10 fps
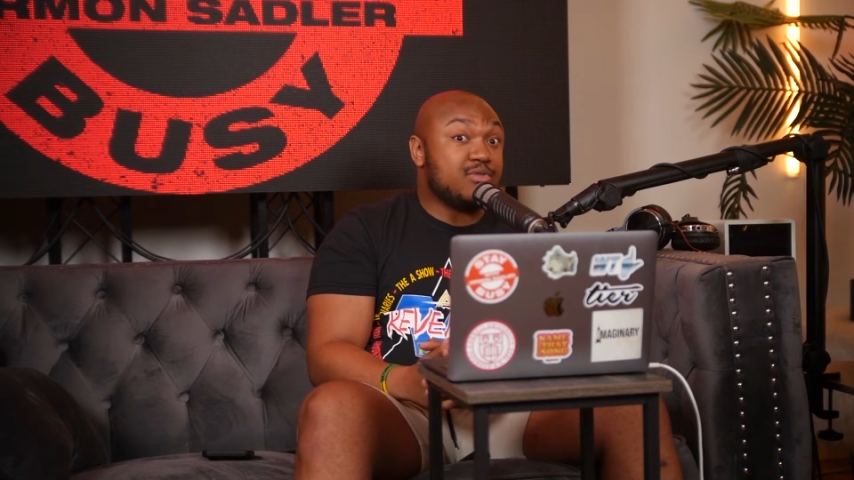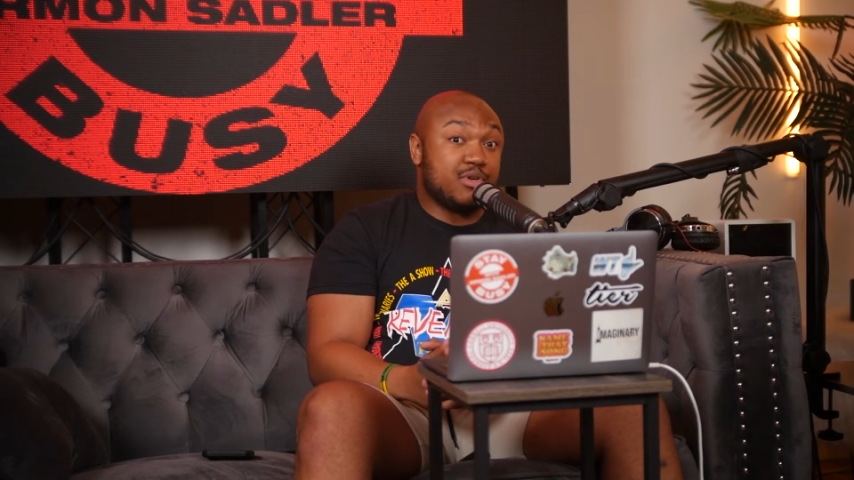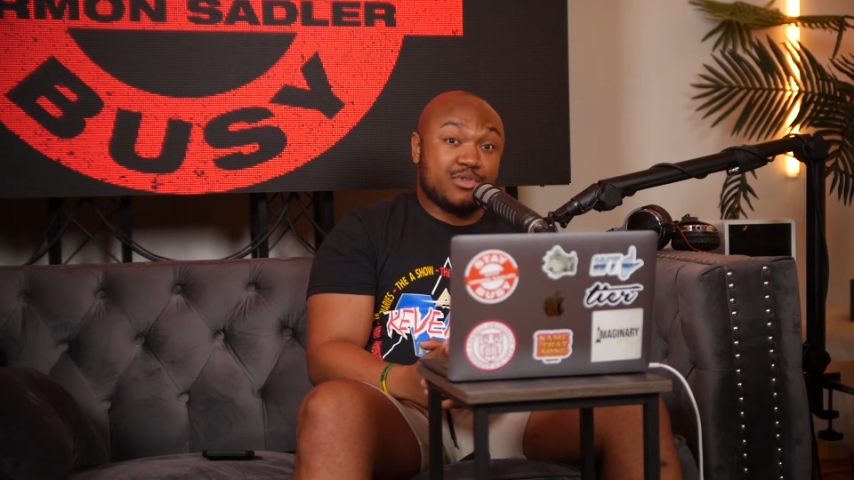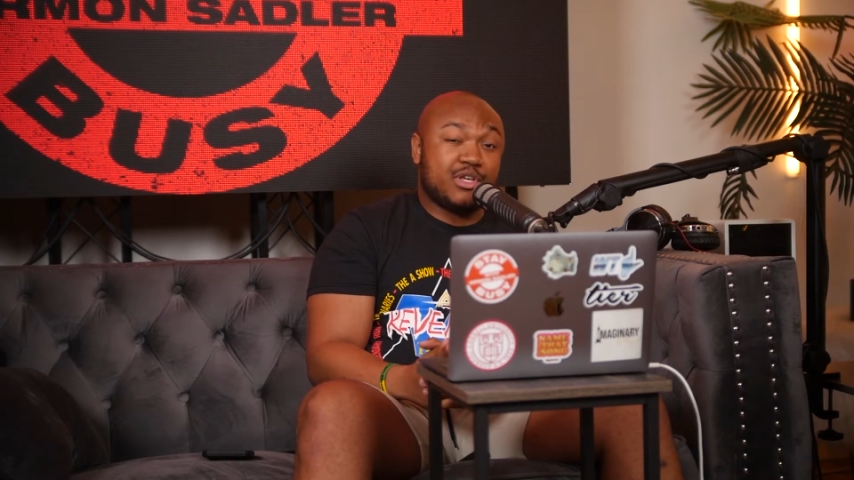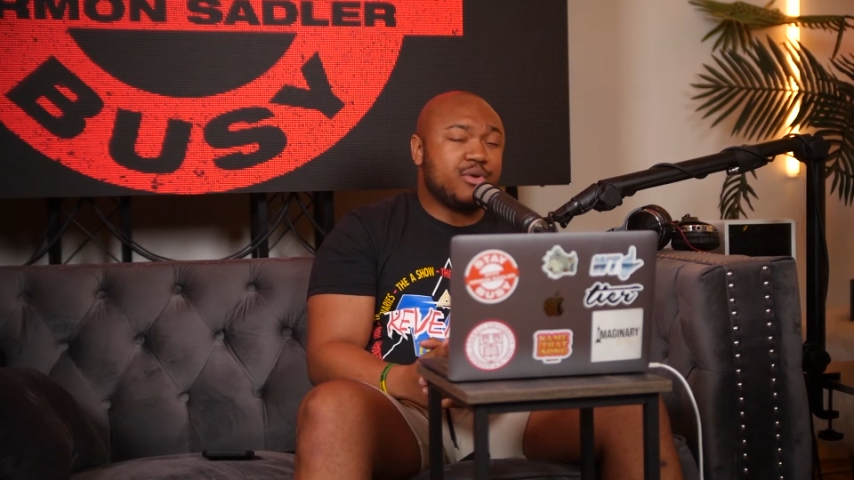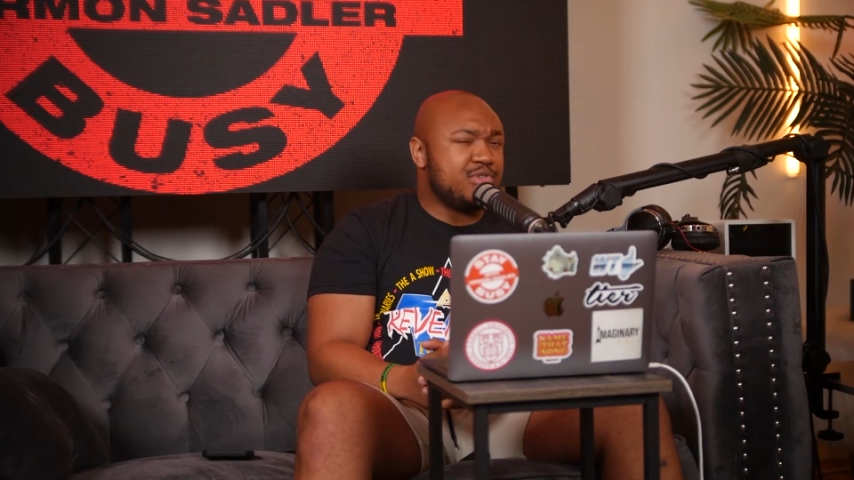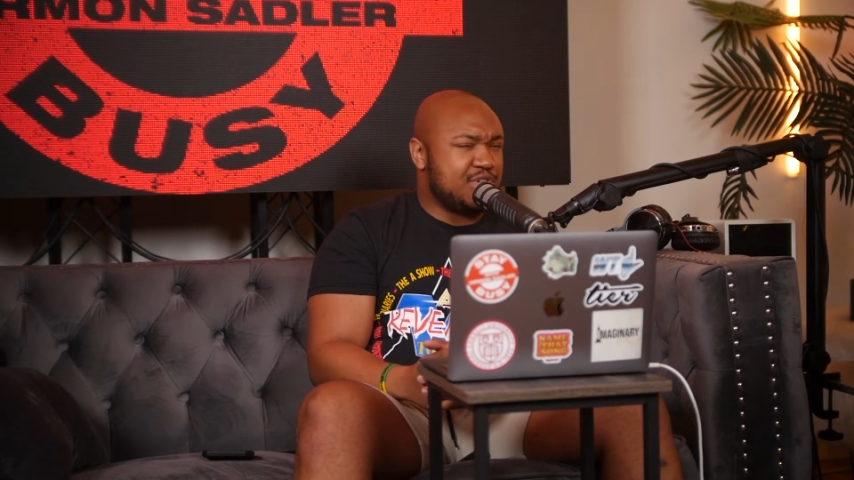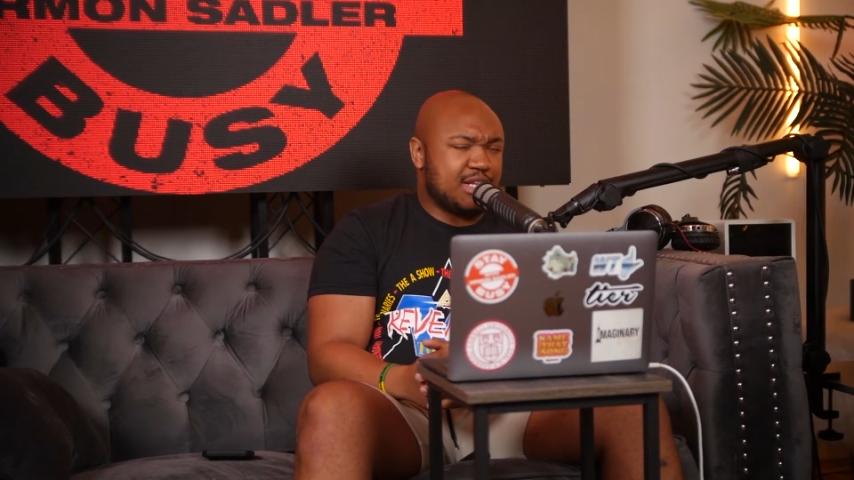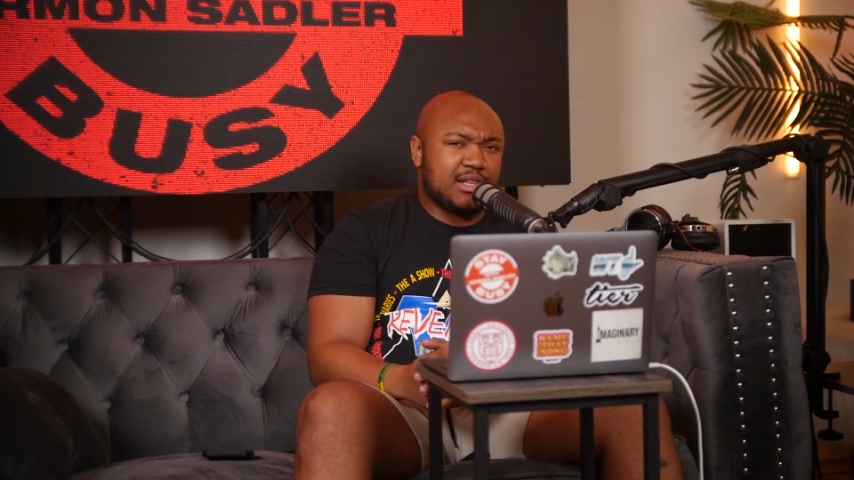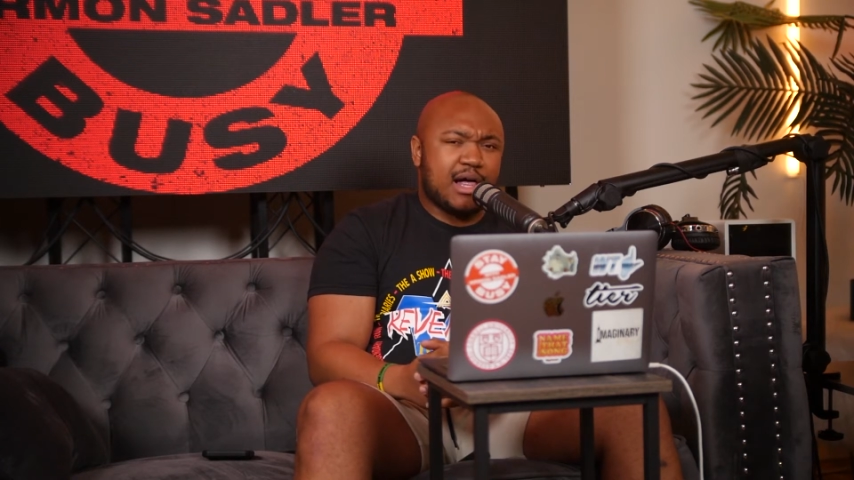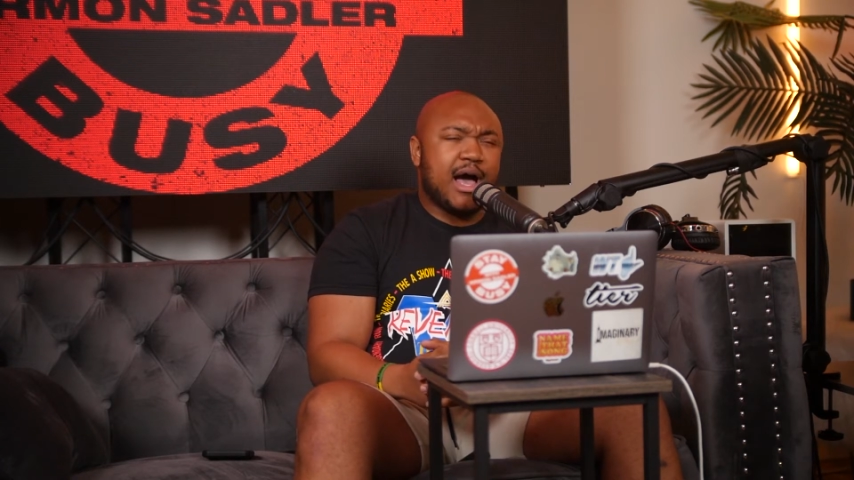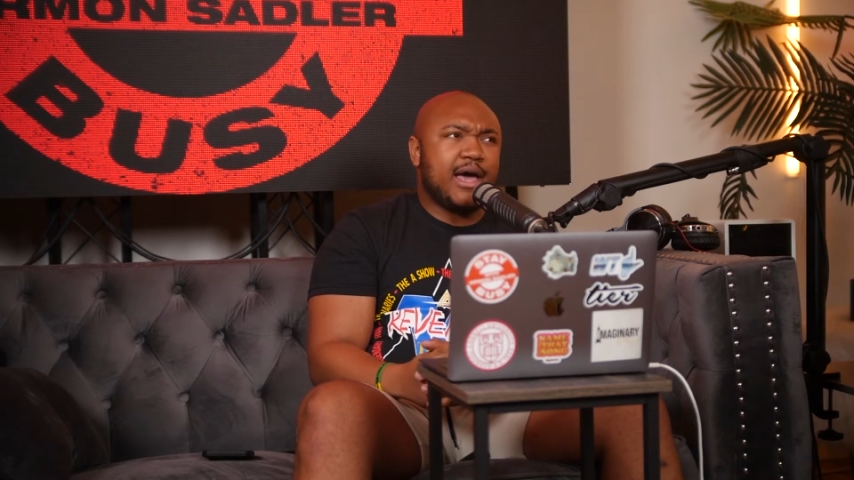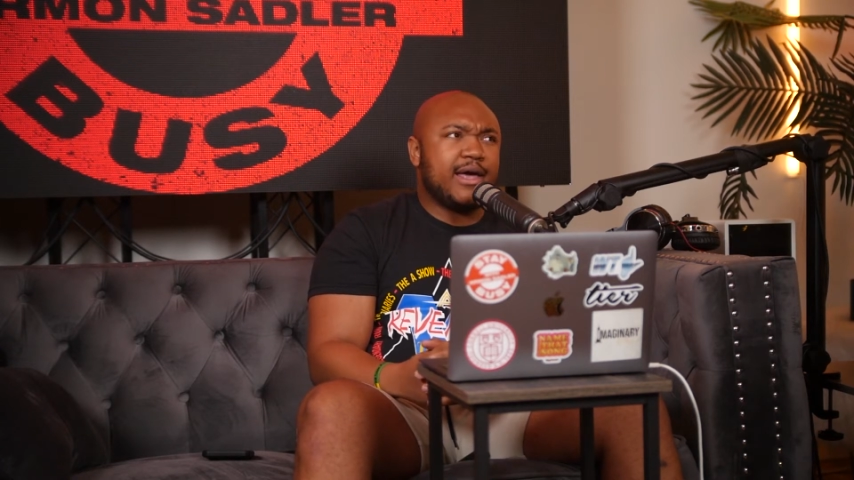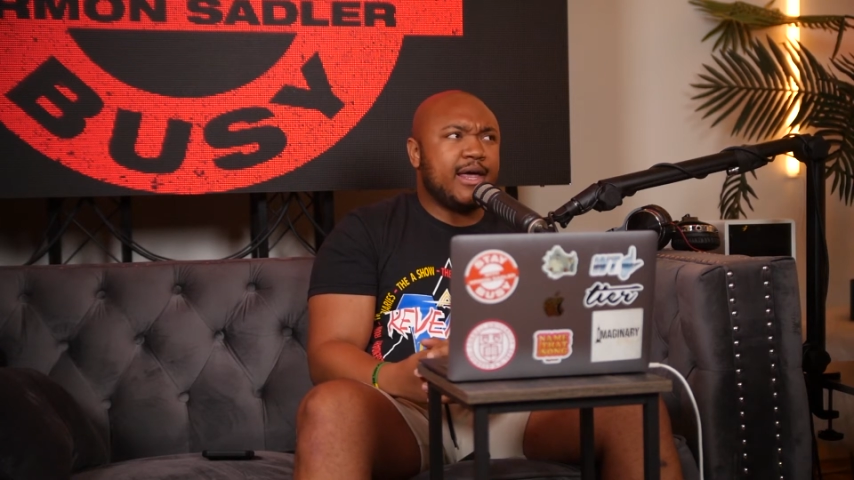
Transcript: It was just a lot.